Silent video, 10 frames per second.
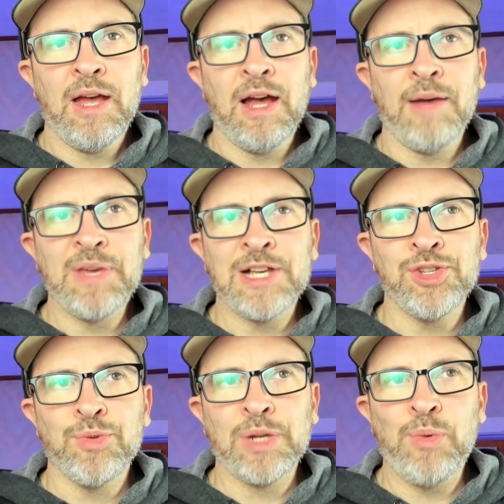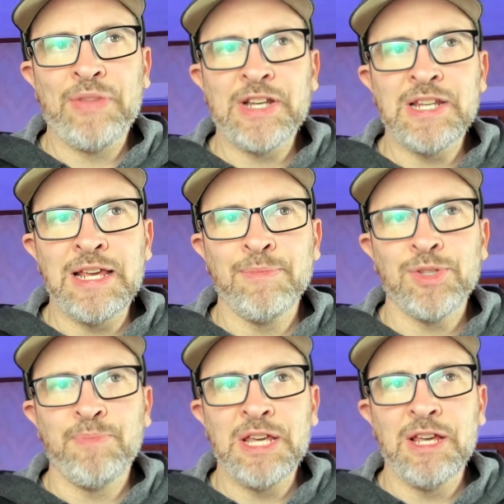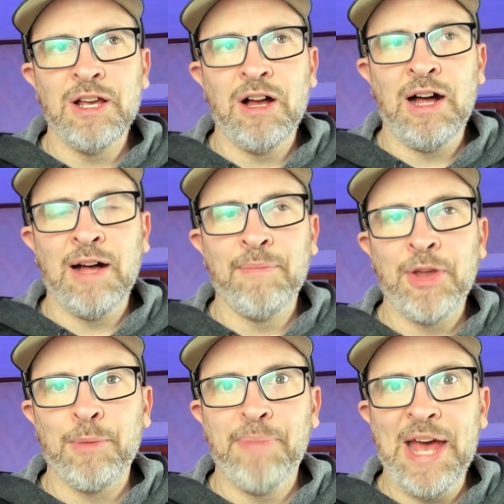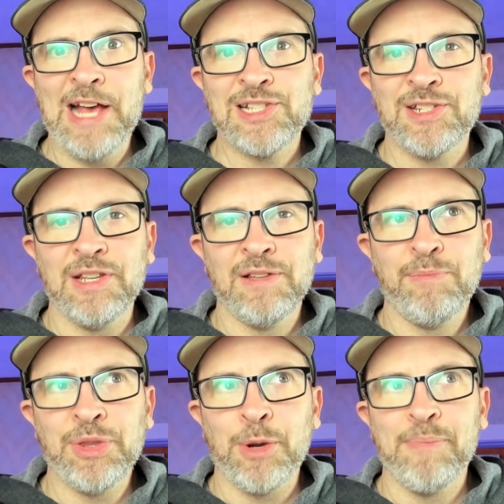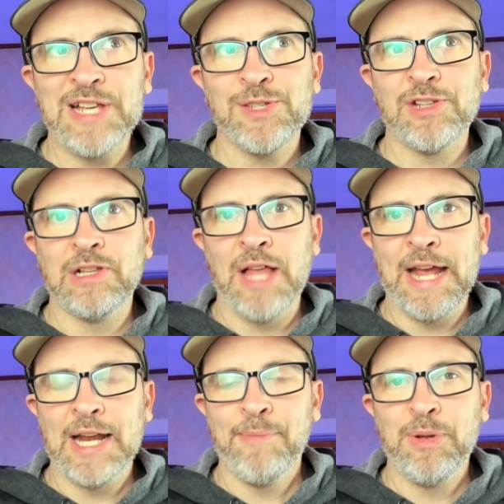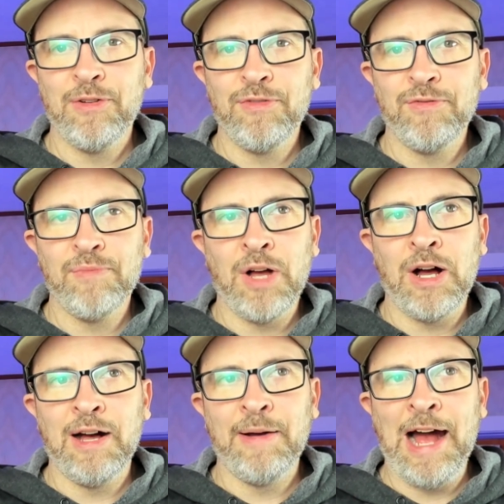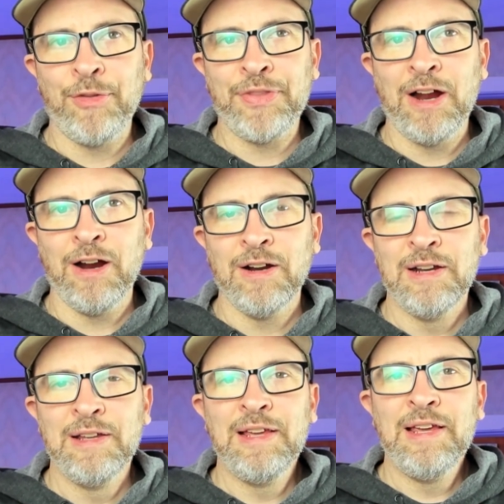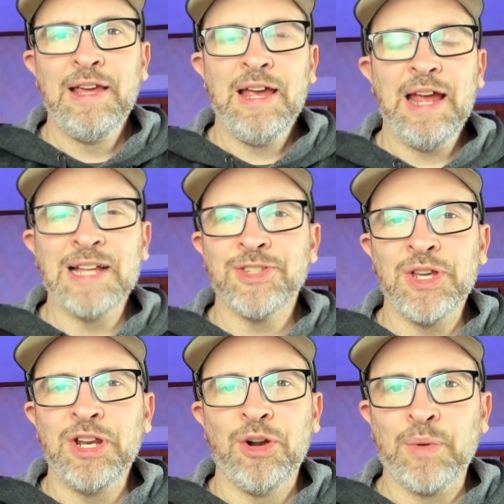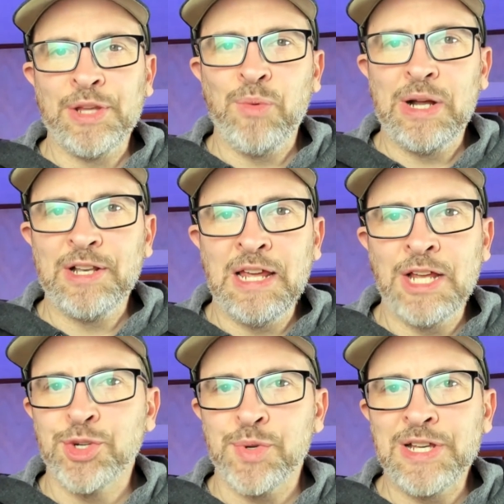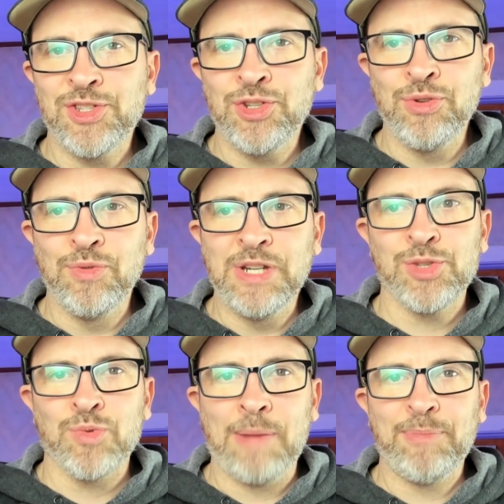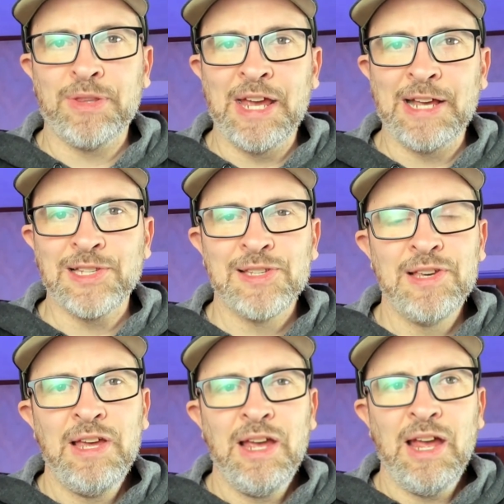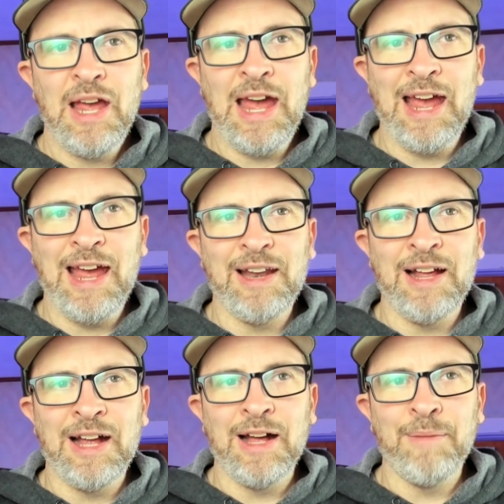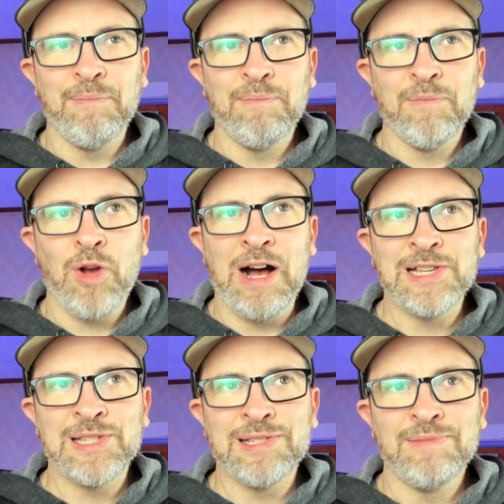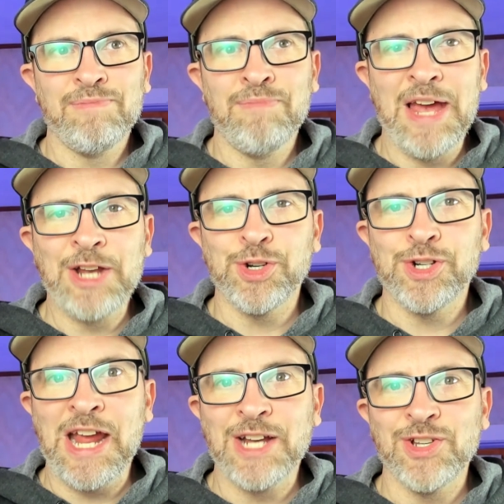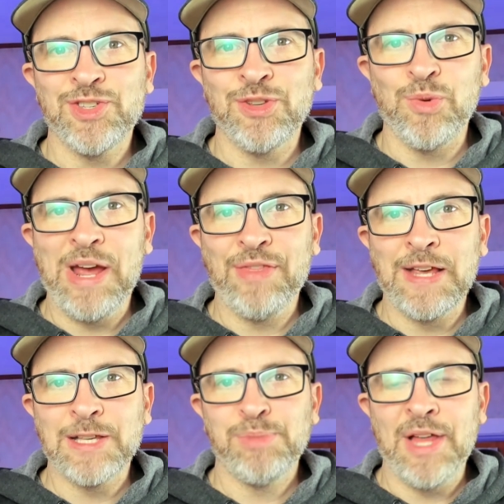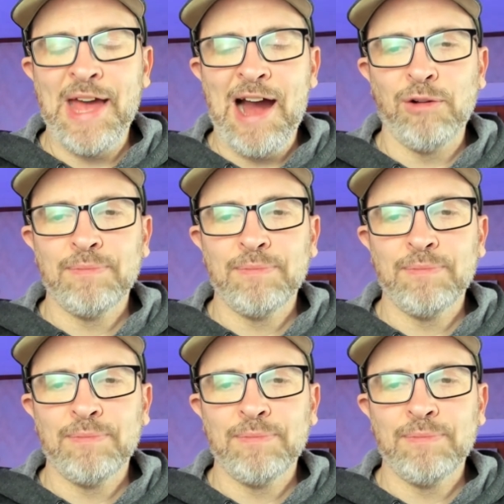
because you really want the teams to be their best, put their best lineup out there. And so you don't really want injuries to disrupt things and cause major changes to the way things play out.